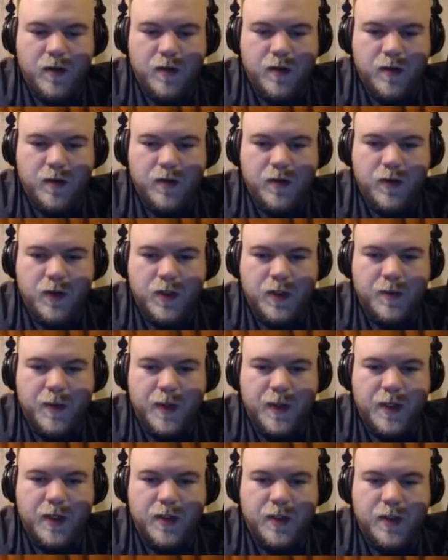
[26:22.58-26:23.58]
Choice
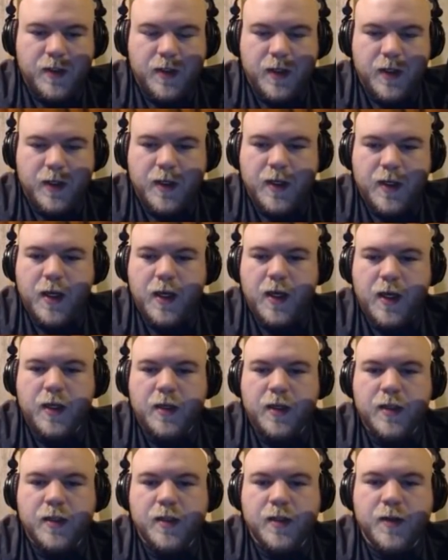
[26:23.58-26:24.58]
Band just in
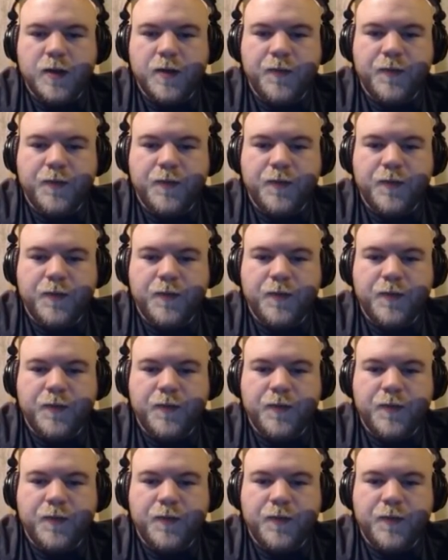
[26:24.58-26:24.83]
case.